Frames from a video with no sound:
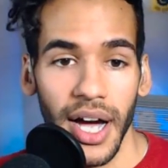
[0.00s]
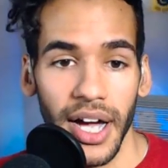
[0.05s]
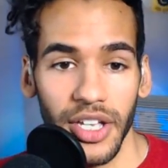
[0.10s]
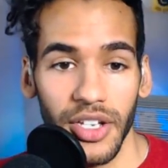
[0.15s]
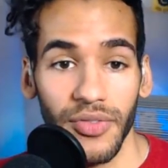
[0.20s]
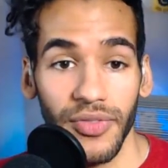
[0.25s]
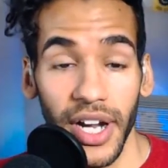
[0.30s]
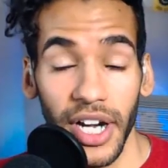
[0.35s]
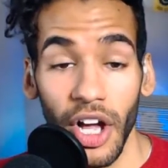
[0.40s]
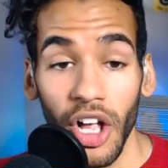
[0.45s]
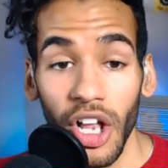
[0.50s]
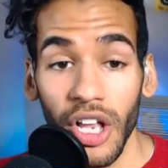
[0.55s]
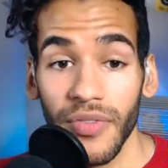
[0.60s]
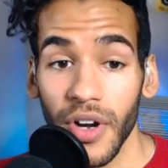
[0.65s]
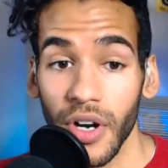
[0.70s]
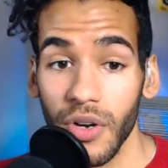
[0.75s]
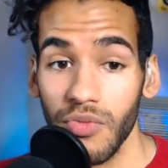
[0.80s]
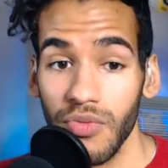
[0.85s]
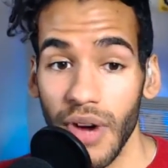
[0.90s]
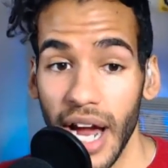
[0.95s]
You can find all of
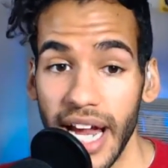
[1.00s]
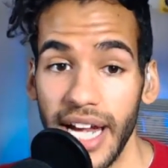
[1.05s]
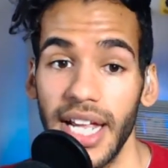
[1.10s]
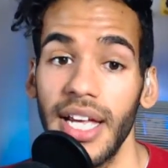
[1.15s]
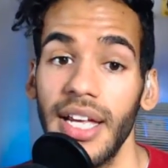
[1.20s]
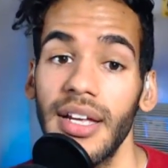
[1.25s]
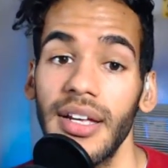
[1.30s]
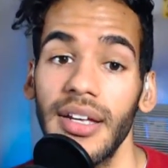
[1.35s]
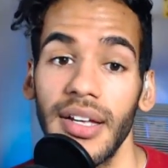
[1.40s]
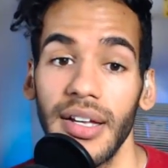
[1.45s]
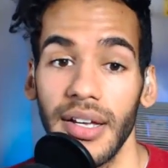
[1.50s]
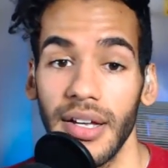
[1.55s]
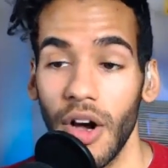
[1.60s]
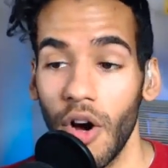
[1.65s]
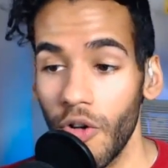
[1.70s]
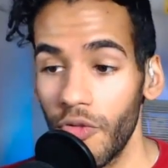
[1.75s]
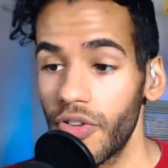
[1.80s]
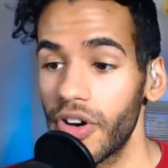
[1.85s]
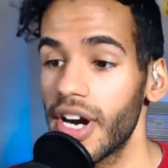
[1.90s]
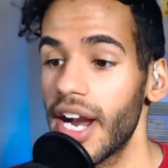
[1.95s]
our writing
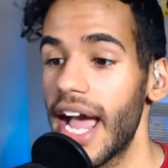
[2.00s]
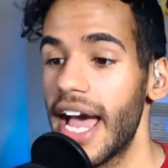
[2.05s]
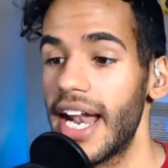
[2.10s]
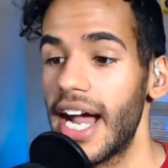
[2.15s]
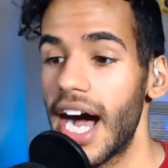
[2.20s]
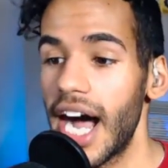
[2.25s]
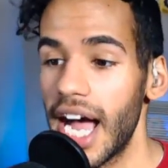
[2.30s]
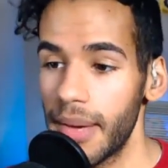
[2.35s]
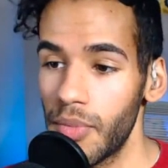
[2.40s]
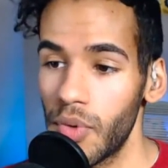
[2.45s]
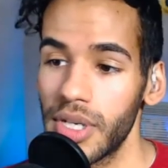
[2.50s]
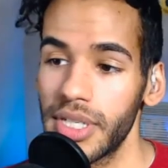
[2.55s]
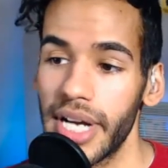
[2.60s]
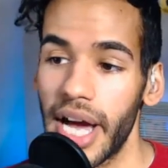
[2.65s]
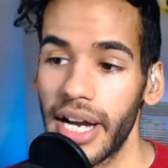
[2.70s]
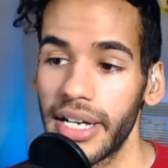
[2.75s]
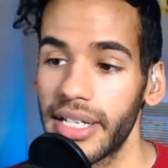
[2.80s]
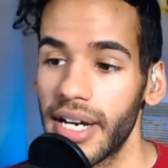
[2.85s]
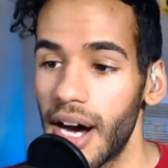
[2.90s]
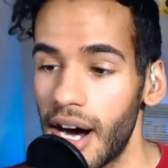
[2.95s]
over at
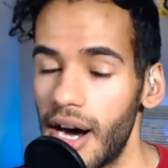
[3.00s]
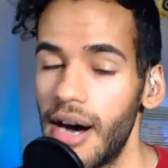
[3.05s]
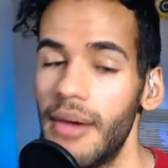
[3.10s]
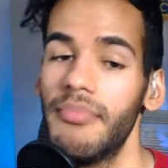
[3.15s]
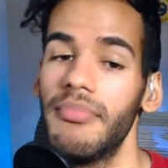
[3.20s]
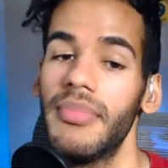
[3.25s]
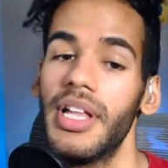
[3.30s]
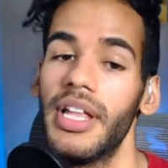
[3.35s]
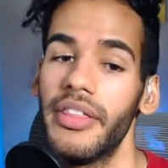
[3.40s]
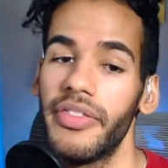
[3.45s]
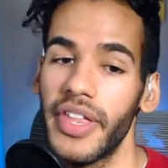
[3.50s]
iMore.com.